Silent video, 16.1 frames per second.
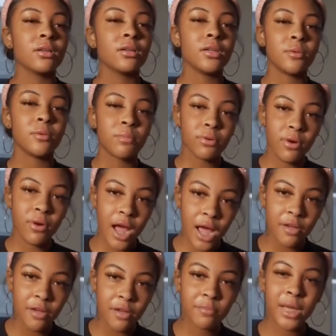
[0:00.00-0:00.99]

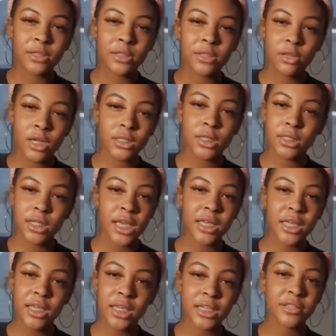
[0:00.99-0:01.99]
deprive my thoughts that say
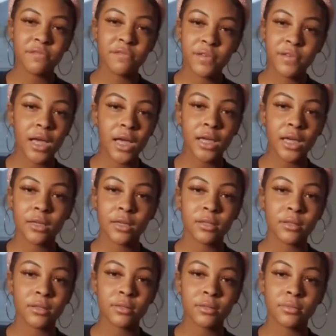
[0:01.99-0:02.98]
he isn't fine.
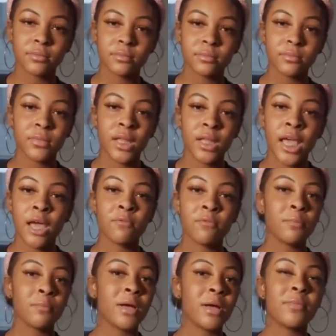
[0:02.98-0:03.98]
And
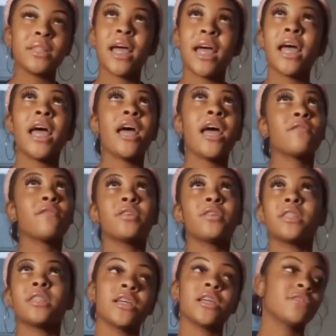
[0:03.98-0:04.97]
remember that
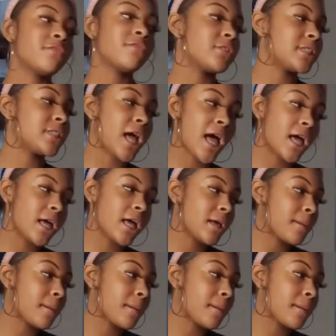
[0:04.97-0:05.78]
everything's for time.